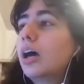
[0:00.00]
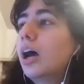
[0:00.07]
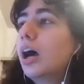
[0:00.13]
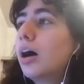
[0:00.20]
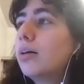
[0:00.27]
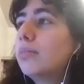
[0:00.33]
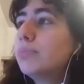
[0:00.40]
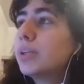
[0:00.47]

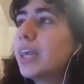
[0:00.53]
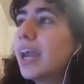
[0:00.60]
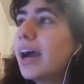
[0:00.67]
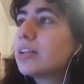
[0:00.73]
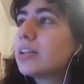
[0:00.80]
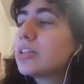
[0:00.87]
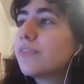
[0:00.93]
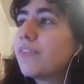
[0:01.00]
But yeah,
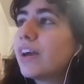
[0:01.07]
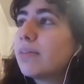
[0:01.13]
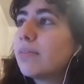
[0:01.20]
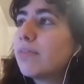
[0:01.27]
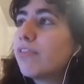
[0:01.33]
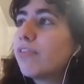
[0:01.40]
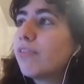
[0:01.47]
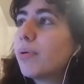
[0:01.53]
just
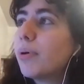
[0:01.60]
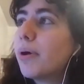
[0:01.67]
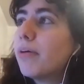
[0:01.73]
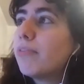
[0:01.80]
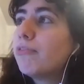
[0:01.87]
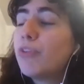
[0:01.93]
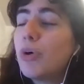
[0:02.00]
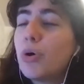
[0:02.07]
find
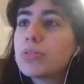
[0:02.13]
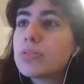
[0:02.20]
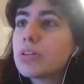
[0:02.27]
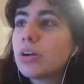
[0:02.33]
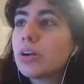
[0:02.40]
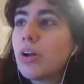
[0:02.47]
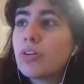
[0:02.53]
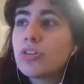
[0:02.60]
folks that
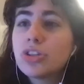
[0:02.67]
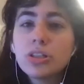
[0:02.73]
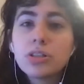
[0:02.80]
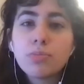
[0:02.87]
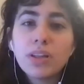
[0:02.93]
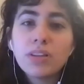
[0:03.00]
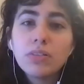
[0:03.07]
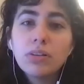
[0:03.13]
are
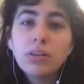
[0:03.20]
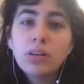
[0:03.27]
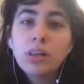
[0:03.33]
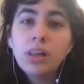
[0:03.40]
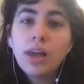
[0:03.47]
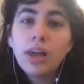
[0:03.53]
non-judgmental